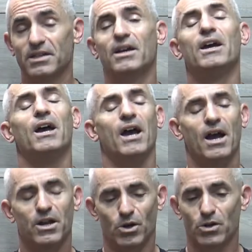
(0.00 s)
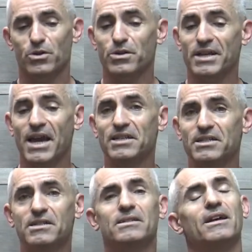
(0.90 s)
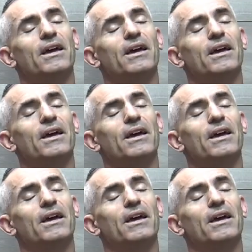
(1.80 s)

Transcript: In all the other cases,